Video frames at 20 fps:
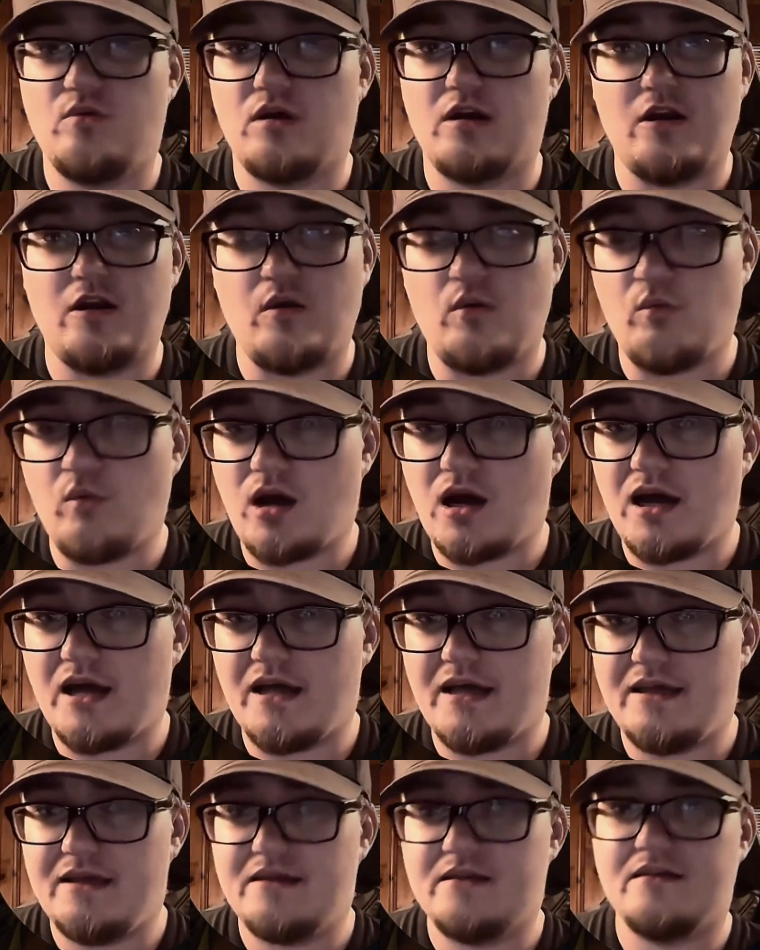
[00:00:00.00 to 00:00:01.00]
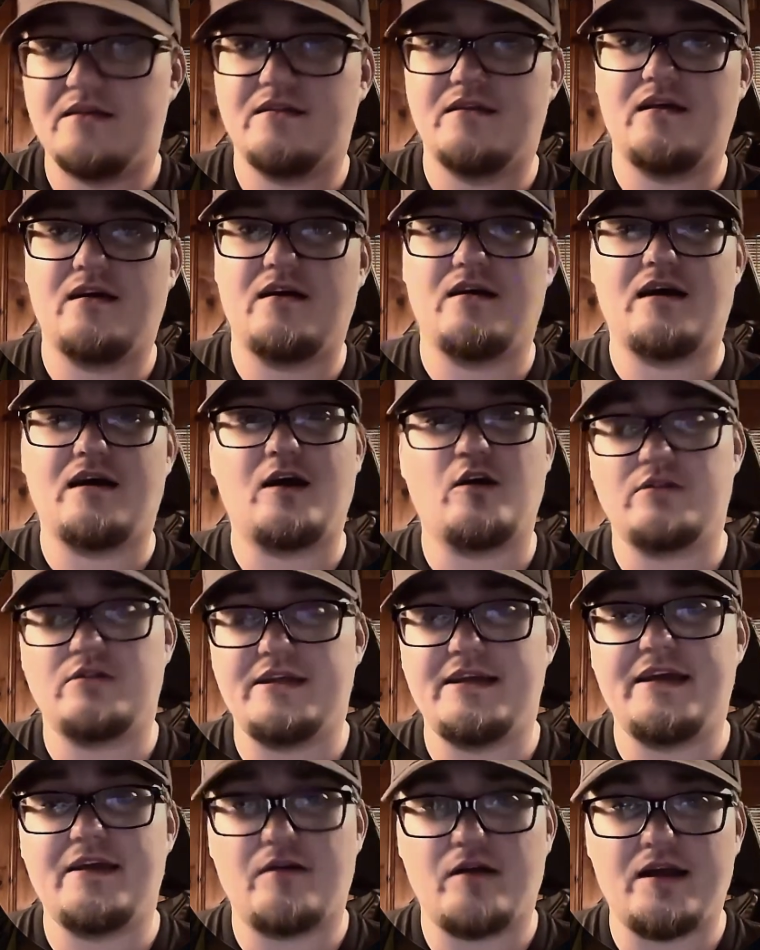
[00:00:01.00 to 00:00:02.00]
to know why. I'll link
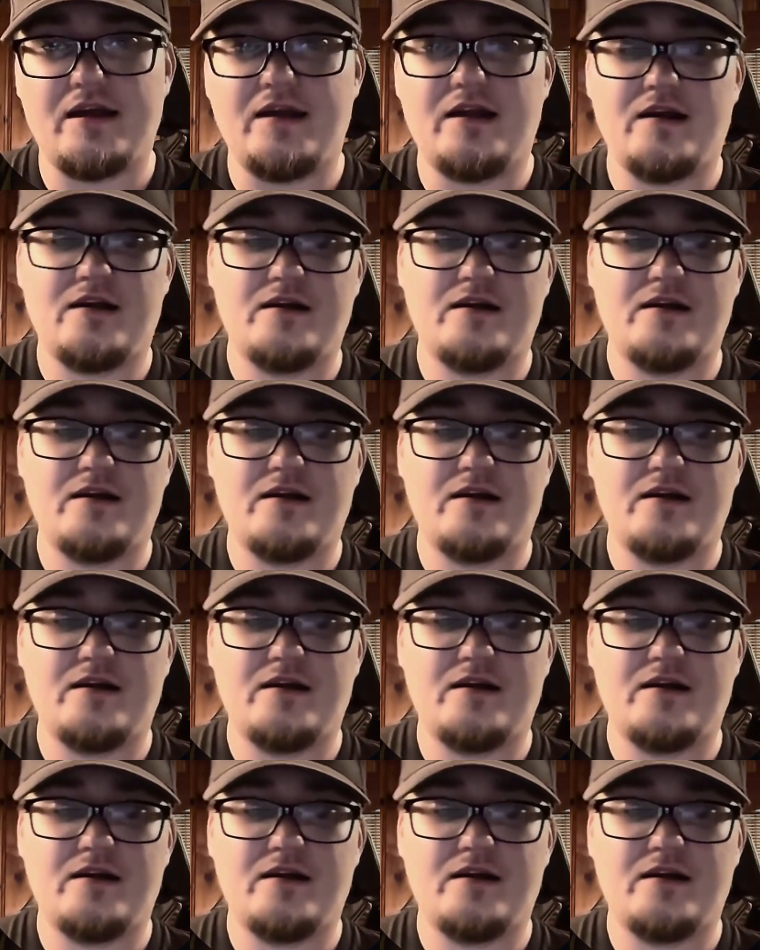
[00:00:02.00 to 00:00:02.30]
it right here.